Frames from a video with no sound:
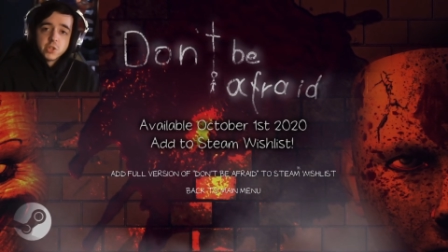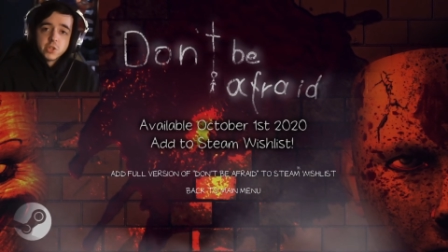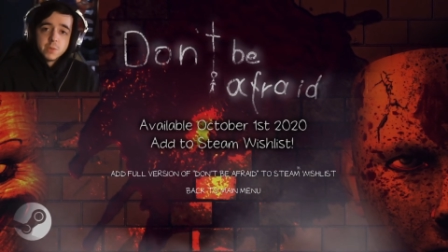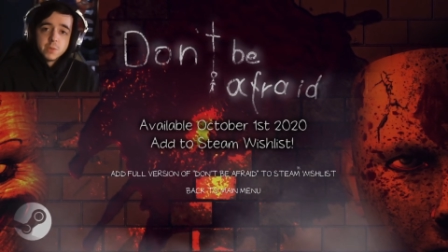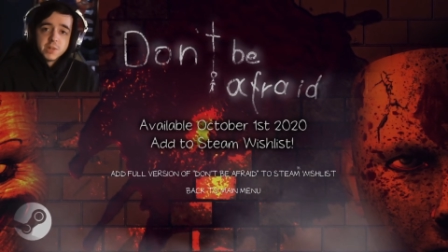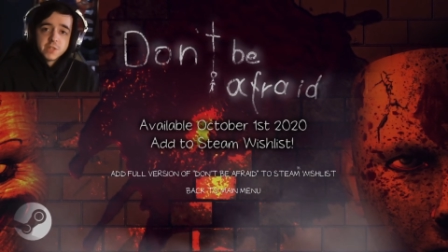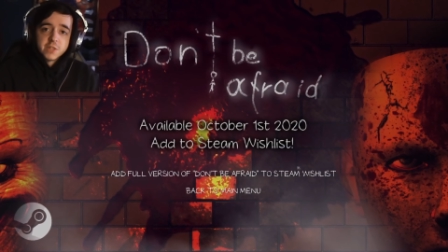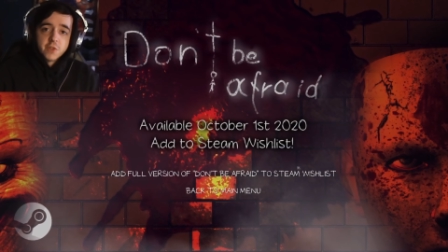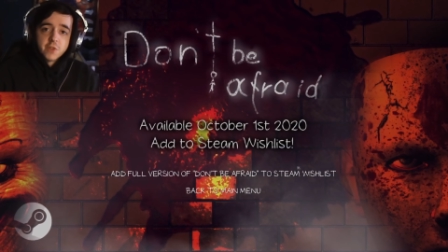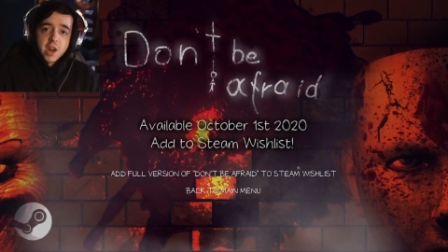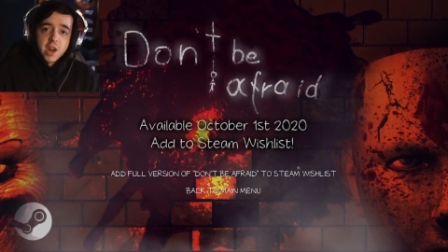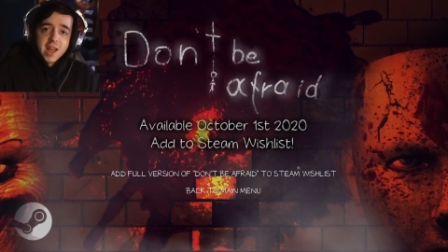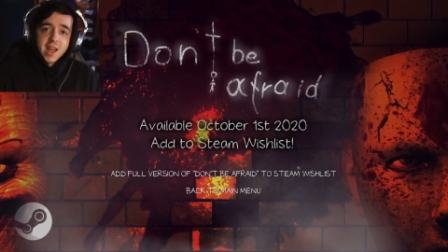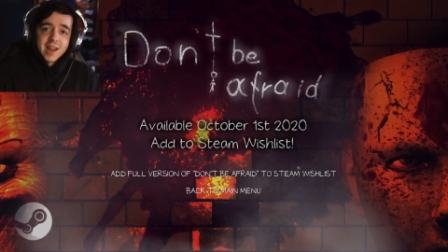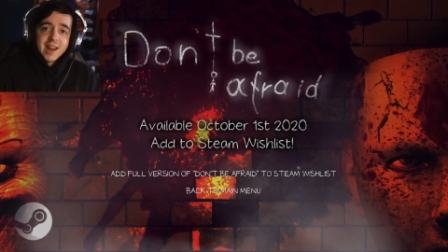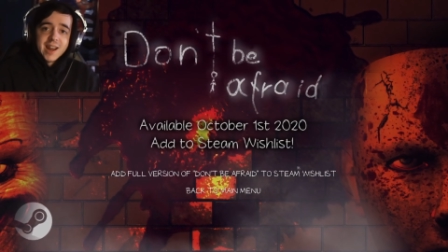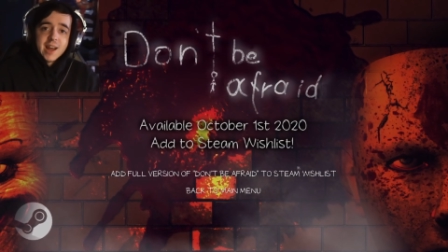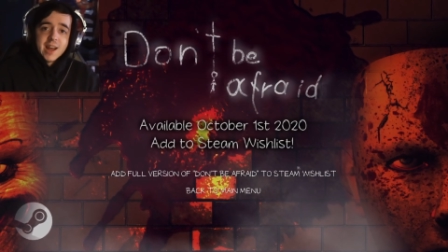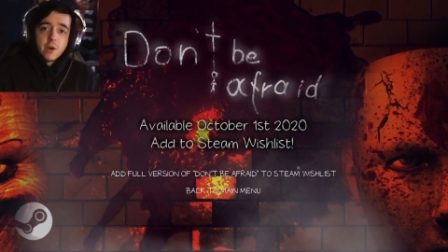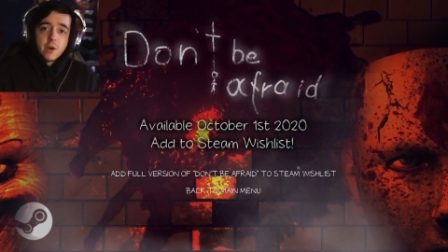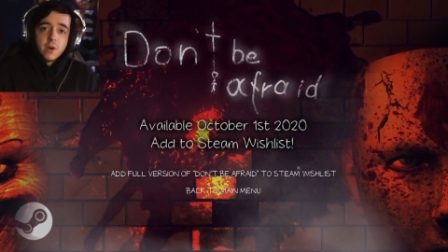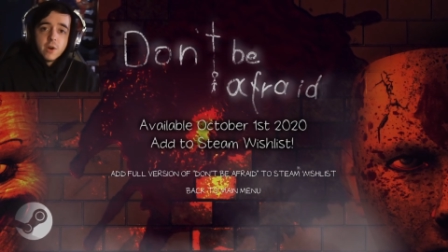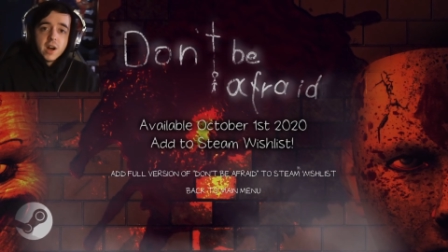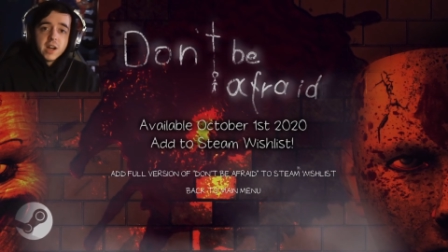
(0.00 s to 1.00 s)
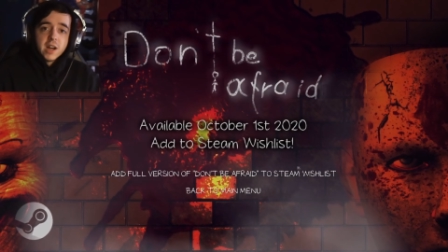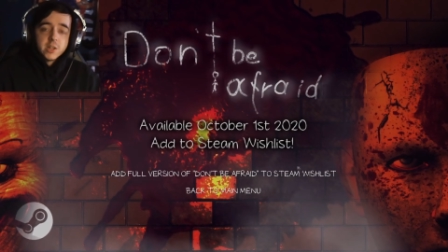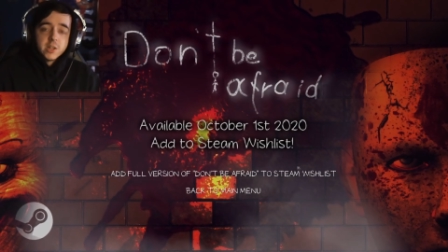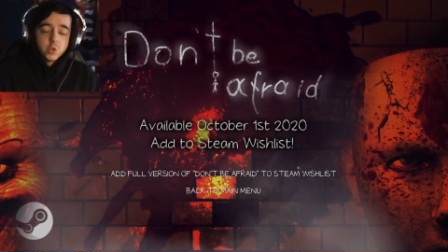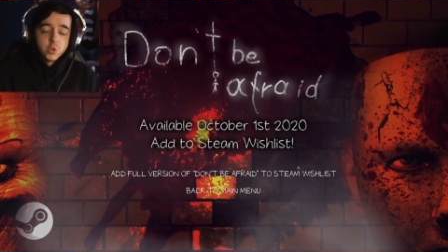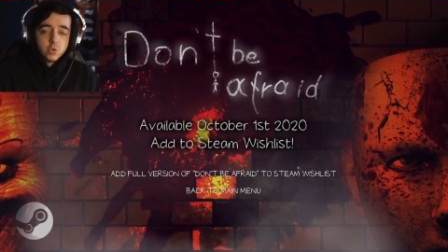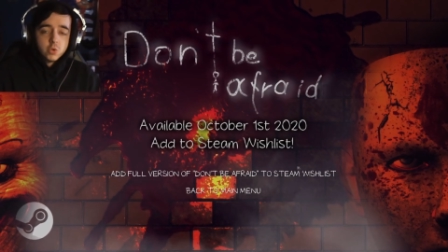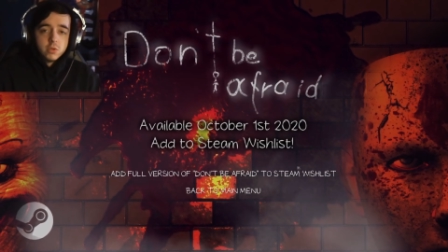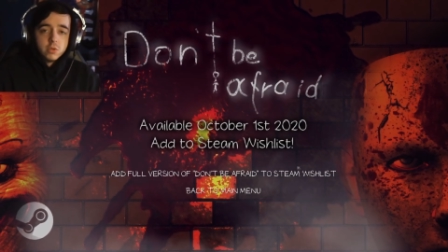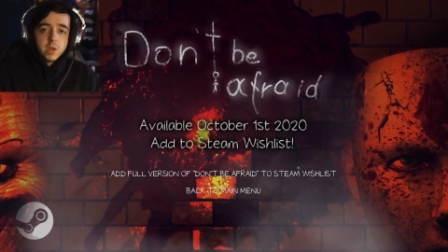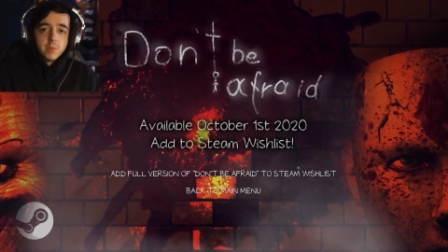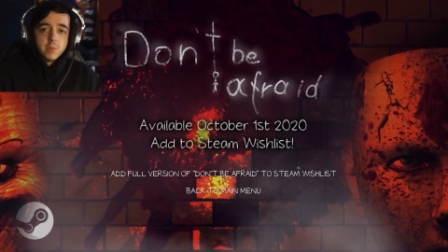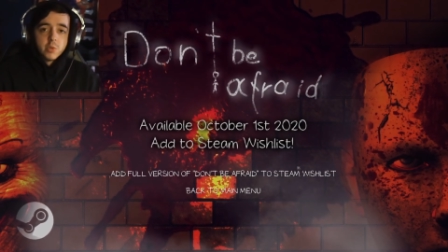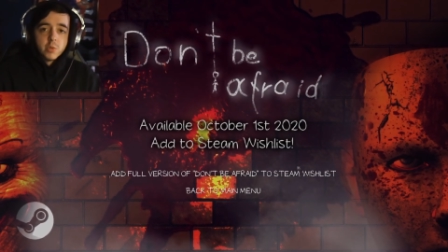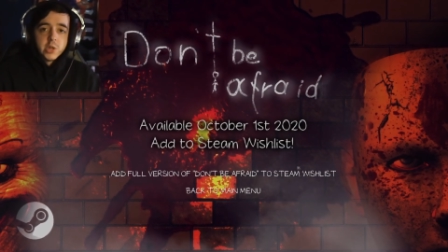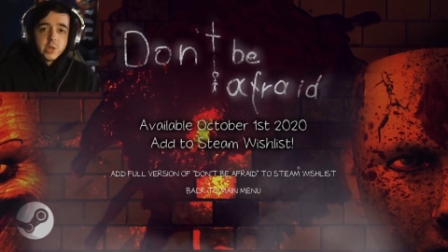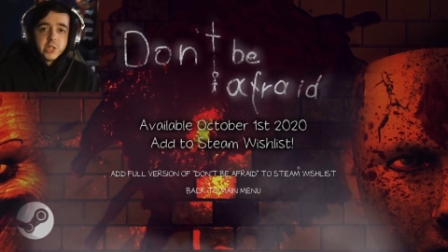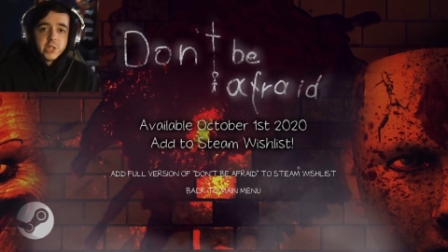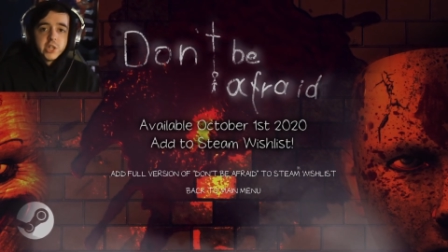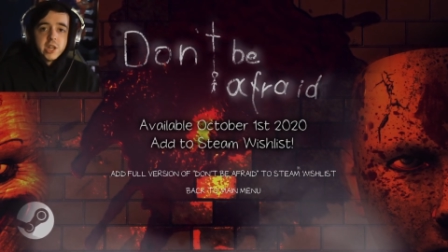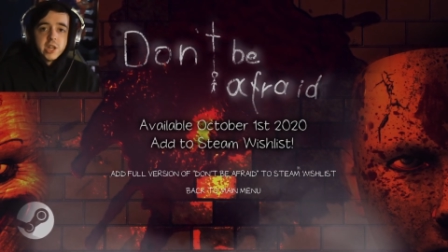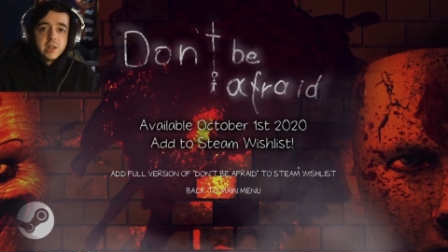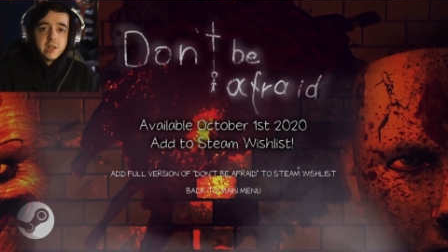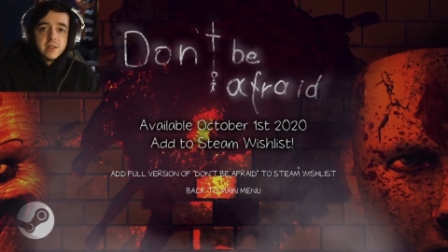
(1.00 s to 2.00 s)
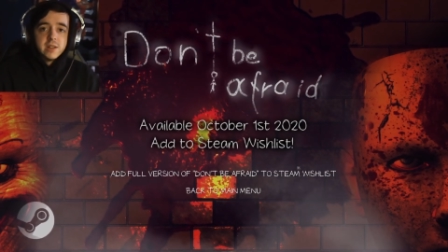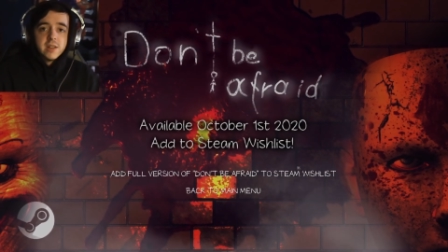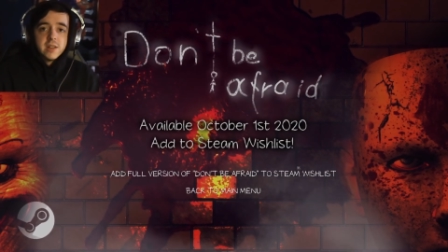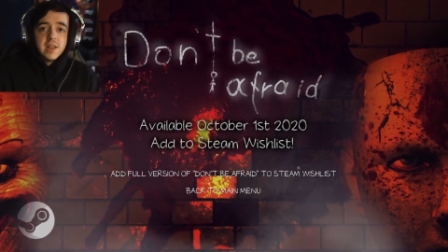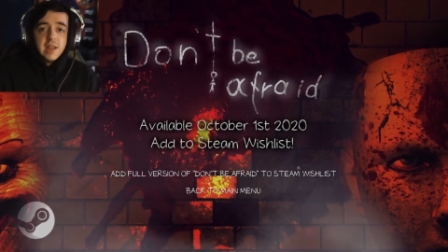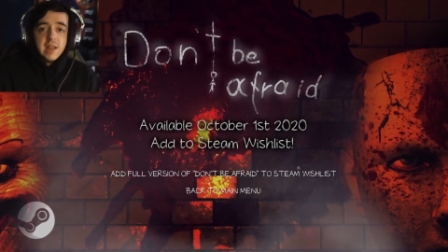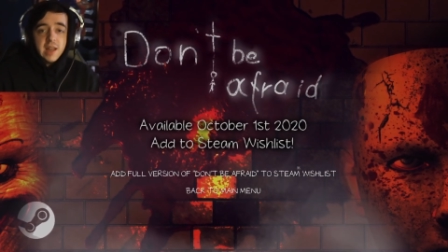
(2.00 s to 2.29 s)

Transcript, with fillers: much for hanging out. I truly appreciate it.